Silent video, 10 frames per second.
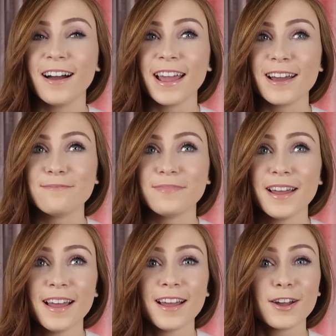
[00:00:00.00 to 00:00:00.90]
I
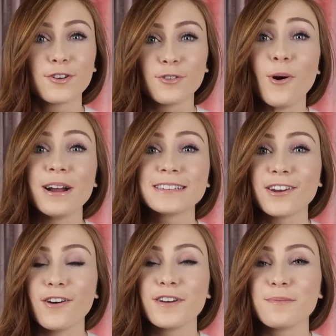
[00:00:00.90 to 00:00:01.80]
am growing to
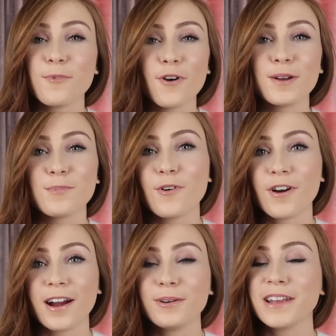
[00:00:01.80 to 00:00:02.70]
love it more and
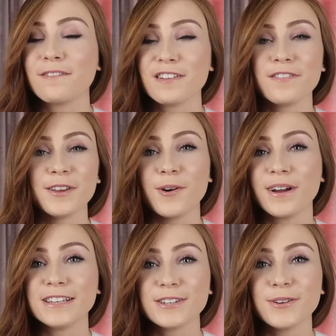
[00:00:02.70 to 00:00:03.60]
more with every video
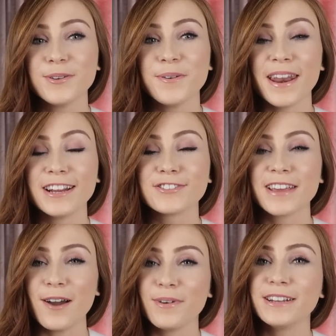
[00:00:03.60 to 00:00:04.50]
I do, and I just
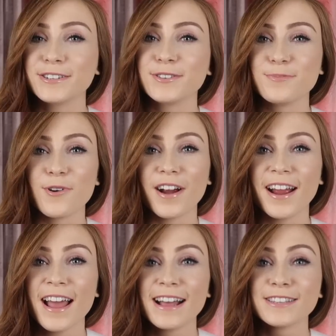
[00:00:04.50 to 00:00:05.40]
can't wait to do
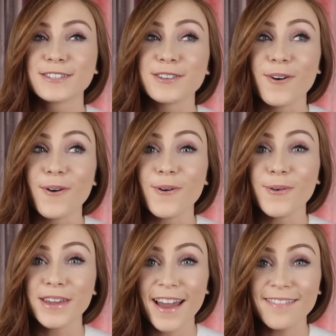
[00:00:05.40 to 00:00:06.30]
more.
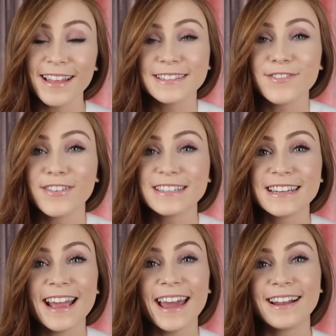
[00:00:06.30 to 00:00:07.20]
So yeah, that's it for
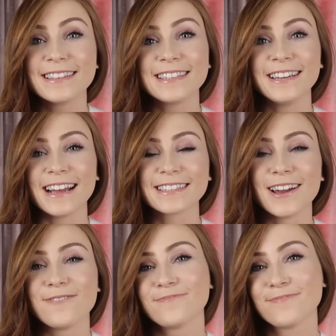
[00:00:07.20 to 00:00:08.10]
today, and I'll see you next
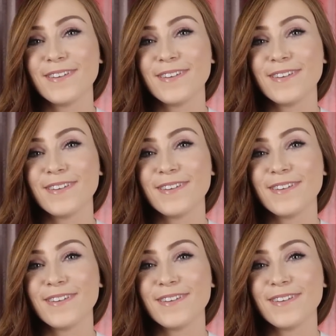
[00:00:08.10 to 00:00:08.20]
time.